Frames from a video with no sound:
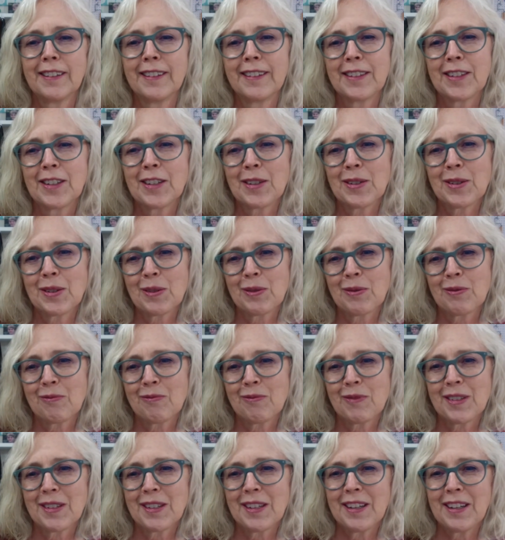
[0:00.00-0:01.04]
just
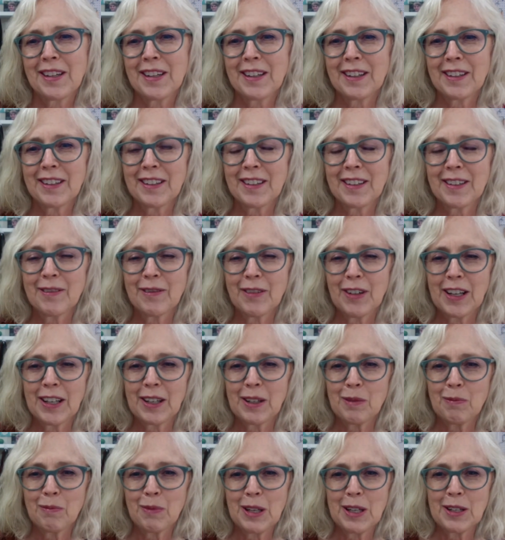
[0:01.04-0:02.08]
seeing if I
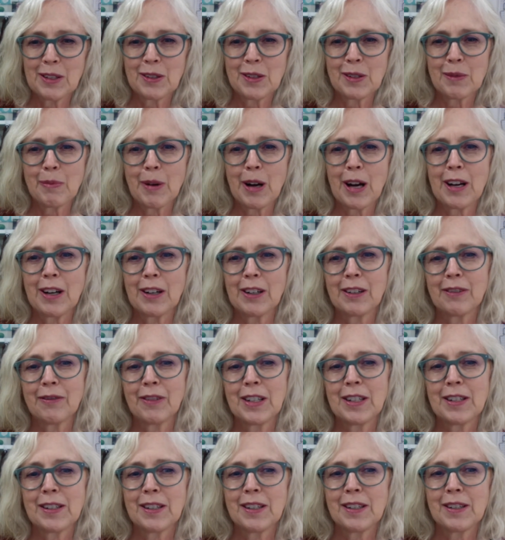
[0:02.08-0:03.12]
can be inspired, if I
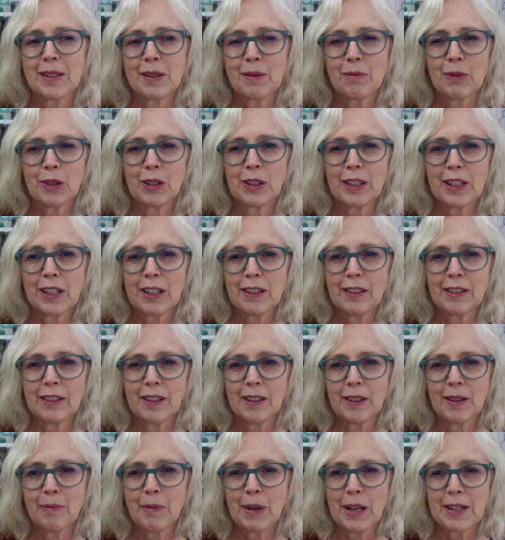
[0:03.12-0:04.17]
see some really
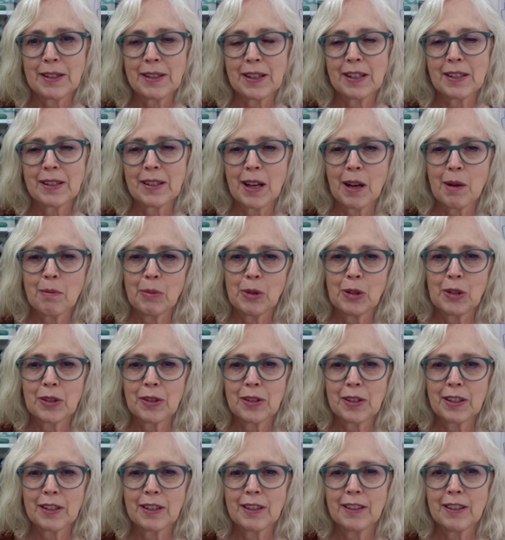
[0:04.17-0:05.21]
amazing samples
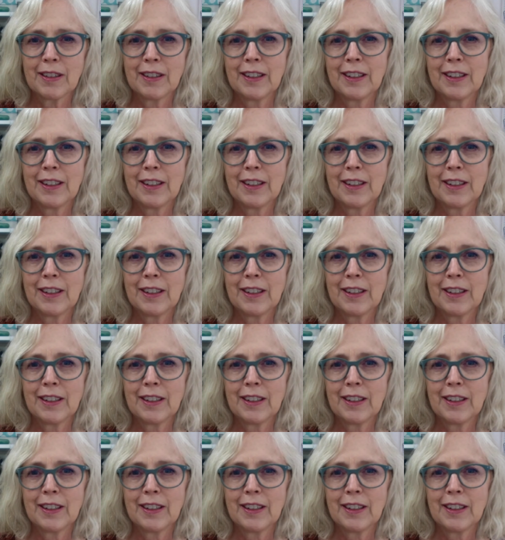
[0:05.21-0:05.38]
and